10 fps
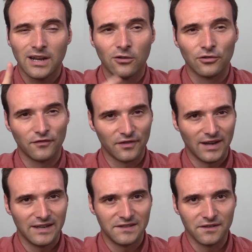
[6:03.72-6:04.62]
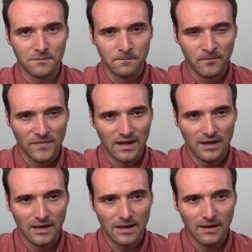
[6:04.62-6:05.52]
quick note of advice here.
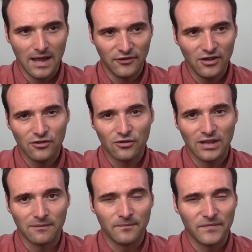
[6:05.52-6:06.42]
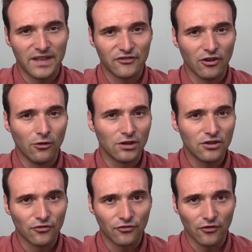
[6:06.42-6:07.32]
Uh, I've seen you know that there's a whole
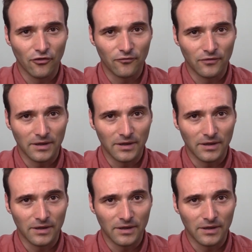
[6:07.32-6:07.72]
industry of